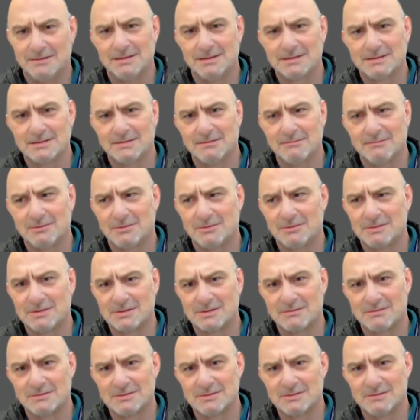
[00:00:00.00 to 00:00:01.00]
yes, there were
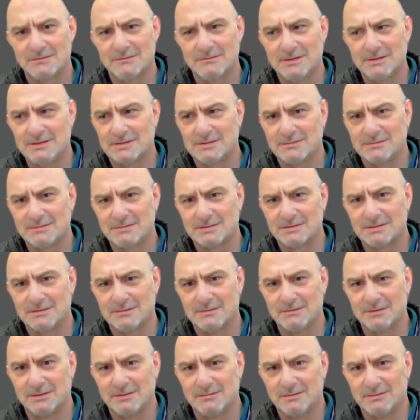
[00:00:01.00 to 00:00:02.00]
all sorts of things
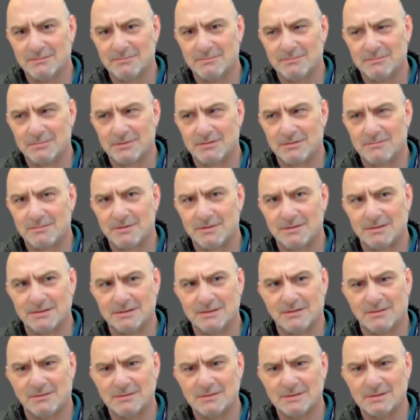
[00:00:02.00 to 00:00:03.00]
also. There was a
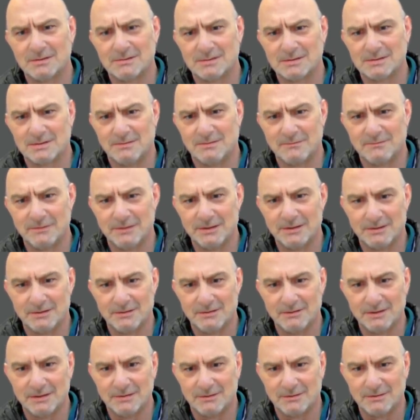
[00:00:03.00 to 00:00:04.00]
dance or something
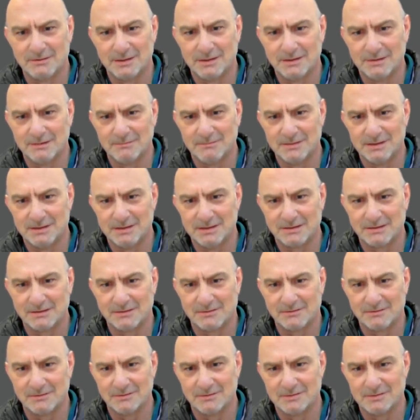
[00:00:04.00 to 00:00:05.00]
going on in the
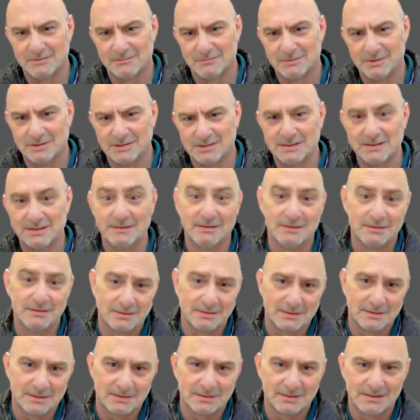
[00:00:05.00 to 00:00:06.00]
background, which she
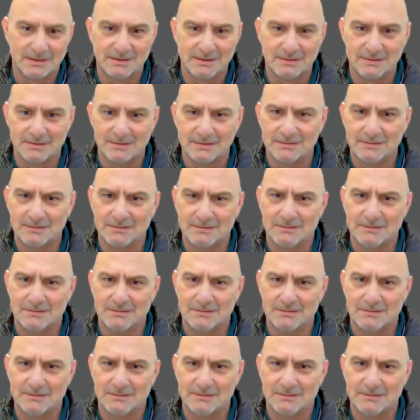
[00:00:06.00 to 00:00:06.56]
didn't attend.